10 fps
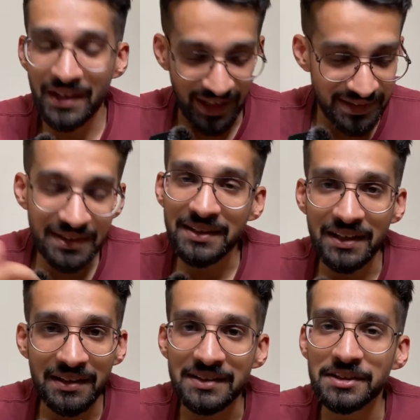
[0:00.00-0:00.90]
I think
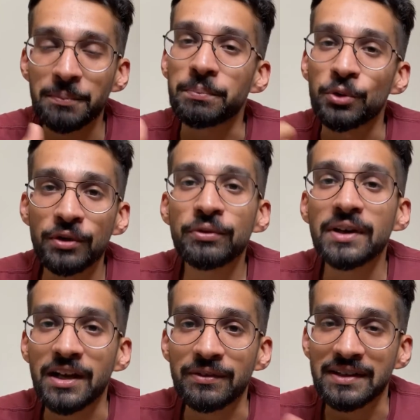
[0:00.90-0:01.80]
that is a
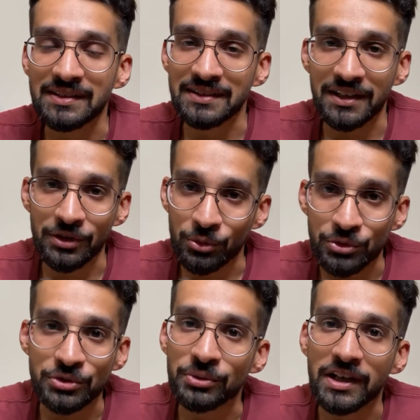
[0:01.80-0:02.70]
beautiful life lesson that
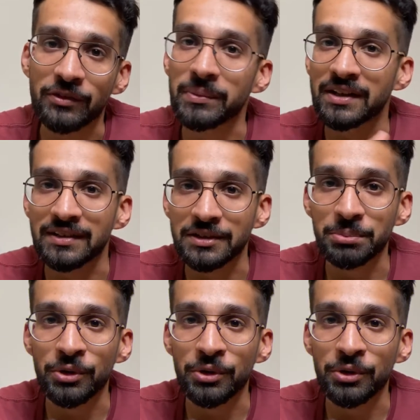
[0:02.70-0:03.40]
Osho gave me in this